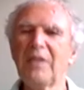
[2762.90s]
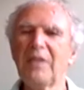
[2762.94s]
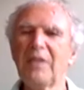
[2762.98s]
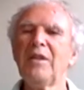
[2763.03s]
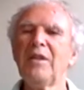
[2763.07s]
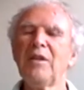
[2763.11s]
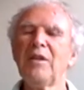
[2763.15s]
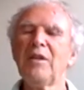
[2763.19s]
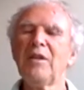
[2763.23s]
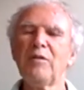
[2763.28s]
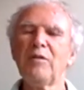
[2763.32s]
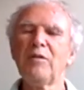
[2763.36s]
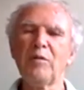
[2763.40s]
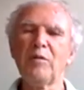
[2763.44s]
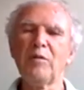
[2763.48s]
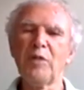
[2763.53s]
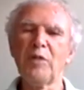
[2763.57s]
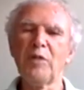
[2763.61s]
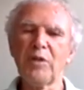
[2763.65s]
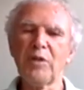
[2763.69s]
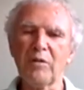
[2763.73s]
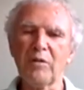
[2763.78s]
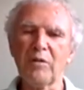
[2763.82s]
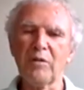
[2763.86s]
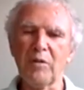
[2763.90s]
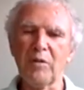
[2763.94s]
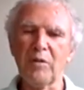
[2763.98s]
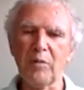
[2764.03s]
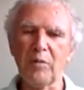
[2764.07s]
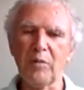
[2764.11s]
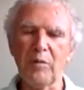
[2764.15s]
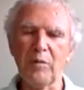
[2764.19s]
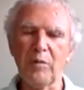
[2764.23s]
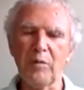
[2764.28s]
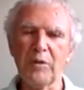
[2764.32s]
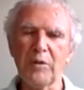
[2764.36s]
formulation of the
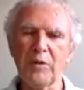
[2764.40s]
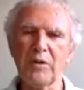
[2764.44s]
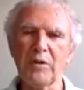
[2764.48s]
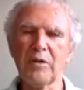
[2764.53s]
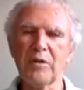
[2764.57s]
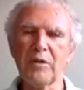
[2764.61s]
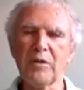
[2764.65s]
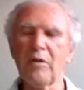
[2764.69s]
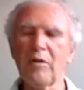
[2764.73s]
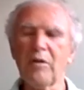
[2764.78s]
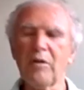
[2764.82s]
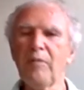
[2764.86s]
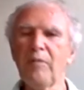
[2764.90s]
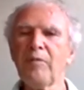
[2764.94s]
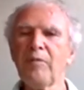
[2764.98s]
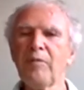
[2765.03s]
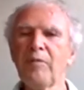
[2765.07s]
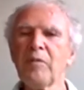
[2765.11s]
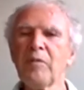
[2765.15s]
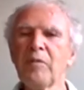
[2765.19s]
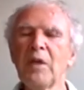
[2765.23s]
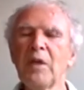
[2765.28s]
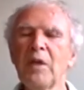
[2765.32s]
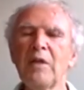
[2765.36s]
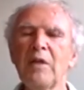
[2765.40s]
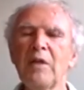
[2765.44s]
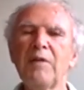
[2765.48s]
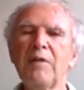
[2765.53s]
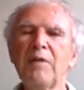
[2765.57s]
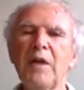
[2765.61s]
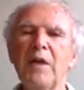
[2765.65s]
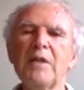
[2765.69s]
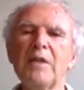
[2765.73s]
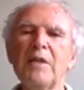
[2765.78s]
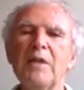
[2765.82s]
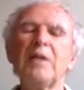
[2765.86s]
property. So, in
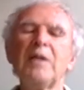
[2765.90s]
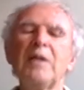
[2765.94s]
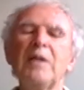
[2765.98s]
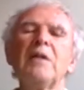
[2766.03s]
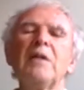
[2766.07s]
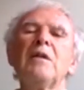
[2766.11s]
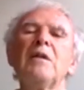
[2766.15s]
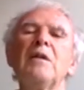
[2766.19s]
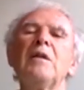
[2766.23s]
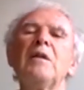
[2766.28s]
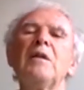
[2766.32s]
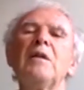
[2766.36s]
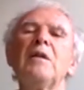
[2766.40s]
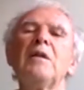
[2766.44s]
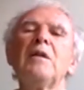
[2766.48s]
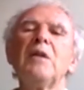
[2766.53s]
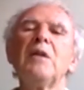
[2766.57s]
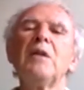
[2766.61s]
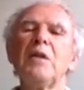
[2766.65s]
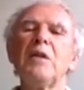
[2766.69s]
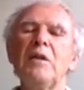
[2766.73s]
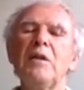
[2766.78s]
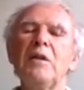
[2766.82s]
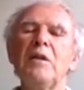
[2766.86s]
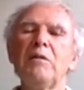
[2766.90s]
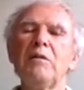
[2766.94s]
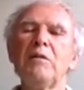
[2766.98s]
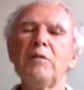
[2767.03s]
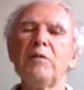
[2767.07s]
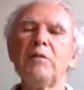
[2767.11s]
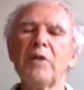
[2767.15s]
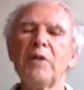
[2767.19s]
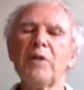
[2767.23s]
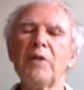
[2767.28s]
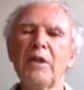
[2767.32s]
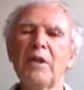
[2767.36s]
fact, if we
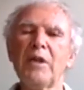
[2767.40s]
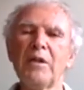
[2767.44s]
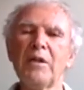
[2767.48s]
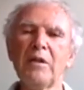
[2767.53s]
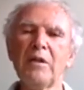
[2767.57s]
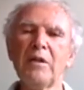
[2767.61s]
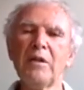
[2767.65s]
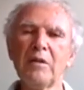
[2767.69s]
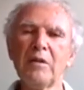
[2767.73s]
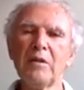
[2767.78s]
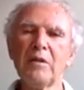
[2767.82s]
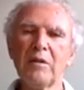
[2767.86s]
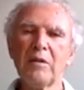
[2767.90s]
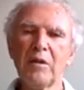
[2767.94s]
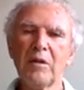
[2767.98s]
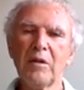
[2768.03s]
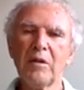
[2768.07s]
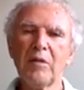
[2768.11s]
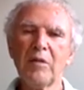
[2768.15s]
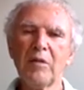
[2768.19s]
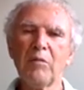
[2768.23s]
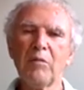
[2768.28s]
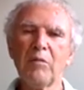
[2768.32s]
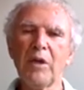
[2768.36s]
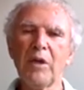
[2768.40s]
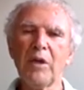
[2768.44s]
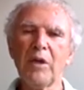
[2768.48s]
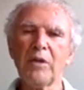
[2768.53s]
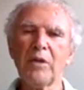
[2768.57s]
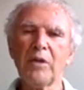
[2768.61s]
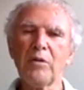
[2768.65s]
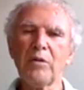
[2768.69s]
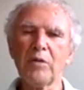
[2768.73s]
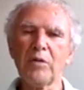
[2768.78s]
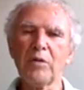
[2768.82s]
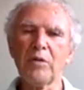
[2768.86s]
run back
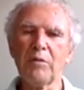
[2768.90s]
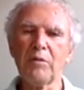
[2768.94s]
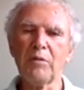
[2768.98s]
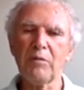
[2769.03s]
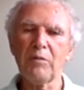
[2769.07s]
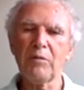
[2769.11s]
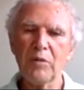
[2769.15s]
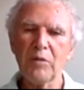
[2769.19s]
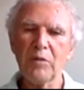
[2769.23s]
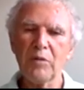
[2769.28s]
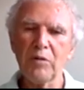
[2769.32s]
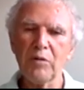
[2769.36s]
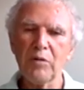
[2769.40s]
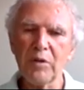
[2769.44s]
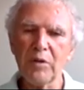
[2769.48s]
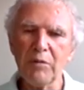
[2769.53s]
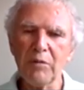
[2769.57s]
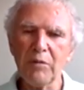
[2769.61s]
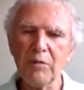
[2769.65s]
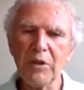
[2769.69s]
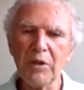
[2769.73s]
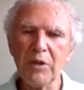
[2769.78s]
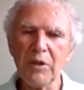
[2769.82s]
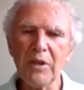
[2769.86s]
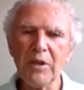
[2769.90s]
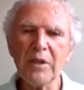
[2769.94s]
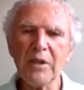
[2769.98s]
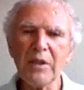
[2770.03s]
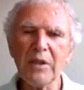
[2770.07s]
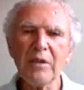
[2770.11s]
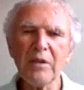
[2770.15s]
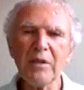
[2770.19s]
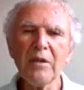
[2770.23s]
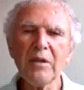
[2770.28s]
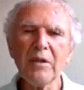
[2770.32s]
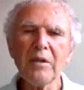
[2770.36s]
to the
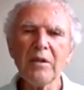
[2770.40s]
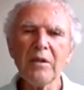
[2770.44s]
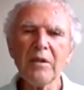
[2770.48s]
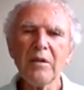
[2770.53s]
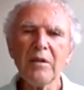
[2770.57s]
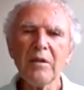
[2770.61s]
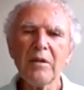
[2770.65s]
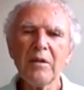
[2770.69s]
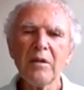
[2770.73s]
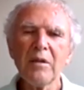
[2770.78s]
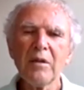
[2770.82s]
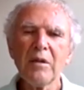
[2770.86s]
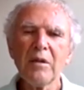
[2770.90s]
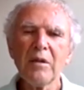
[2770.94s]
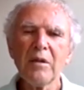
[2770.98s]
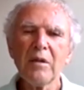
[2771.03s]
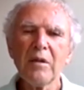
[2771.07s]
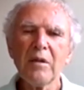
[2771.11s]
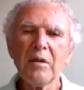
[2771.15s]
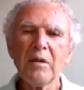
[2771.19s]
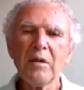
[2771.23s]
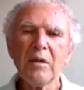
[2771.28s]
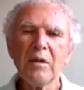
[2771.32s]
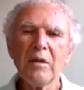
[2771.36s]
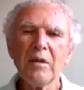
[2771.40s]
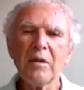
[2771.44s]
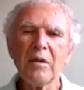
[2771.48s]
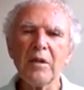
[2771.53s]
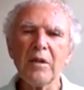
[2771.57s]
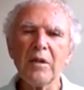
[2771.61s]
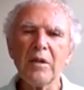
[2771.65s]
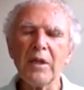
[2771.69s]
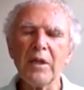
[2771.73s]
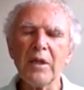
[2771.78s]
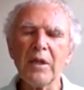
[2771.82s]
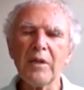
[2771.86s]
beginning,
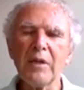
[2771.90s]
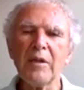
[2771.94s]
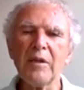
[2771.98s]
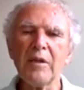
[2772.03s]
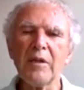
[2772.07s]
then